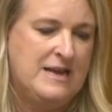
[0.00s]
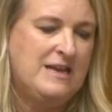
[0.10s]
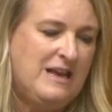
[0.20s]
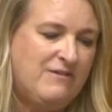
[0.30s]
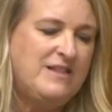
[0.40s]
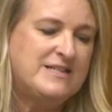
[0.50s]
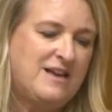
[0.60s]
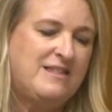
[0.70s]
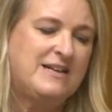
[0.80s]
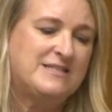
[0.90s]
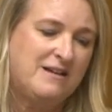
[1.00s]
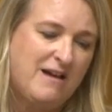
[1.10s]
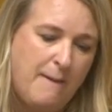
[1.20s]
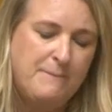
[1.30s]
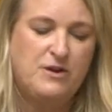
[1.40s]
Given this, I think it's
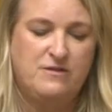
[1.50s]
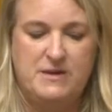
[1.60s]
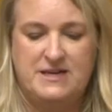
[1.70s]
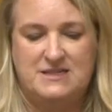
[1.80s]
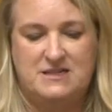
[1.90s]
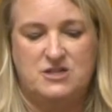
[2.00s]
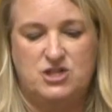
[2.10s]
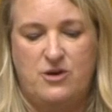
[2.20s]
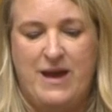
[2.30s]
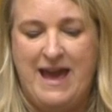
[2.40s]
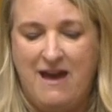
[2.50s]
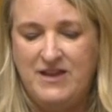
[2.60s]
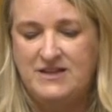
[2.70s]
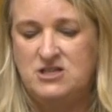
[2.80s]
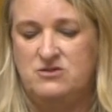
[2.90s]
incumbent on the minister to show how
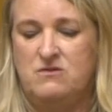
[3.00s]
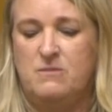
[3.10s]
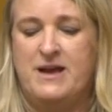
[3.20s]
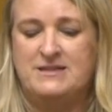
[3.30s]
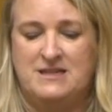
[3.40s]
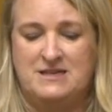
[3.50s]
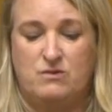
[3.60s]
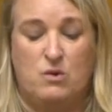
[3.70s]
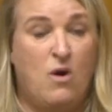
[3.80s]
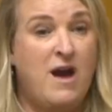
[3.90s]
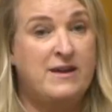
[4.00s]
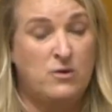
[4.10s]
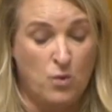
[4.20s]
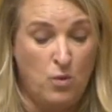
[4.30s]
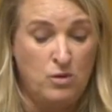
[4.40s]
the additional capacity is required at
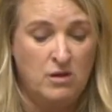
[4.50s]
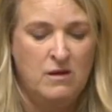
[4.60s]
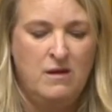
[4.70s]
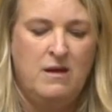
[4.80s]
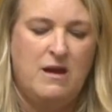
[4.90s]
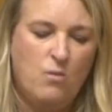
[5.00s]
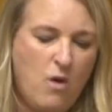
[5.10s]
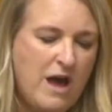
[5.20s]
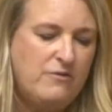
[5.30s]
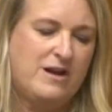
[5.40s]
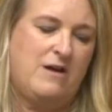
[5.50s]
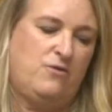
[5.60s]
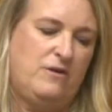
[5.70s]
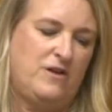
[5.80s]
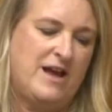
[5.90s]
all and why
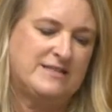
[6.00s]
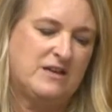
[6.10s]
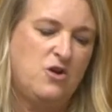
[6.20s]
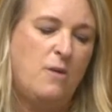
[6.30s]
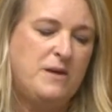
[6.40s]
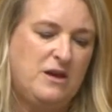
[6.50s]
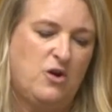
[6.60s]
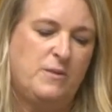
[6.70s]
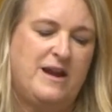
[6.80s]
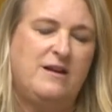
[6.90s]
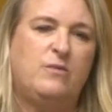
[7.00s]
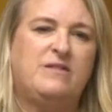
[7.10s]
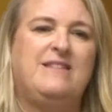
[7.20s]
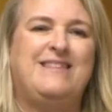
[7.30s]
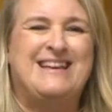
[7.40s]
recovery flights cannot be accommodated
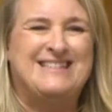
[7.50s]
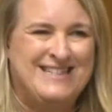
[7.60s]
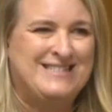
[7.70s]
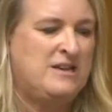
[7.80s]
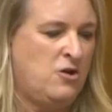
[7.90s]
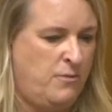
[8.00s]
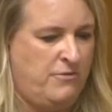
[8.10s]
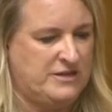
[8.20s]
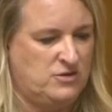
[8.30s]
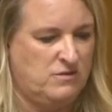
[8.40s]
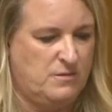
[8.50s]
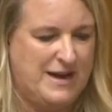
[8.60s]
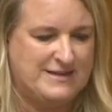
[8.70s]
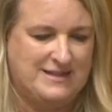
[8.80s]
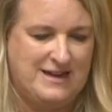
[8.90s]
within the existing operational
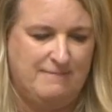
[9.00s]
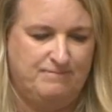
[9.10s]
capacity.